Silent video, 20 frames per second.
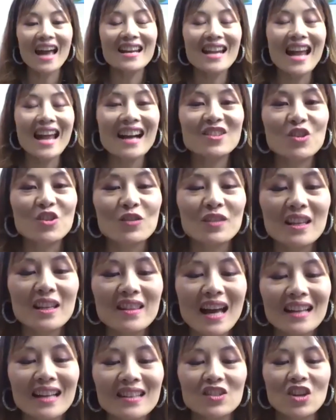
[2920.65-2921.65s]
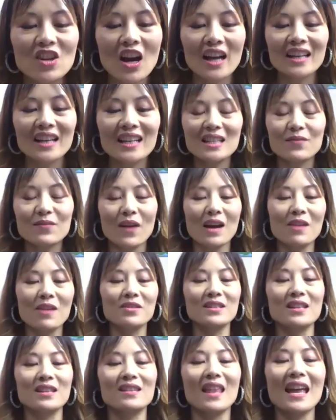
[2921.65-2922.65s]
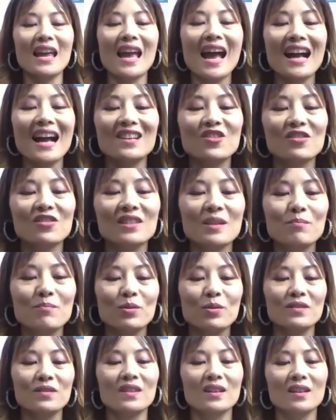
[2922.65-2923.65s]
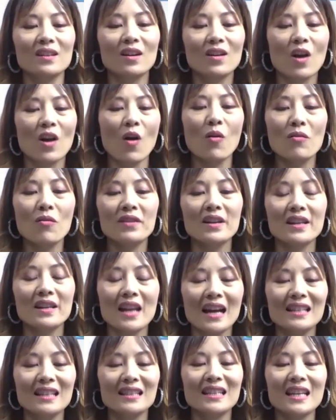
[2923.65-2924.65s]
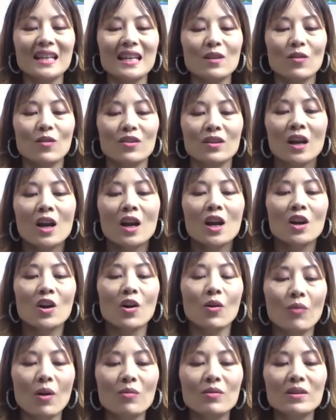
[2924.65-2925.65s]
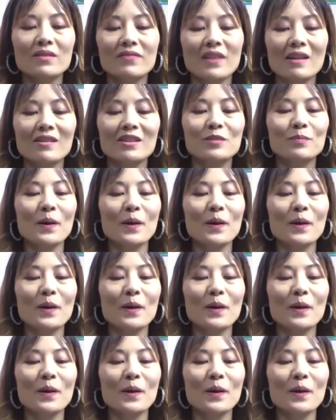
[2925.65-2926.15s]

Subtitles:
actually that Chinese virus, they actually put the COVID-19 or coronavirus. But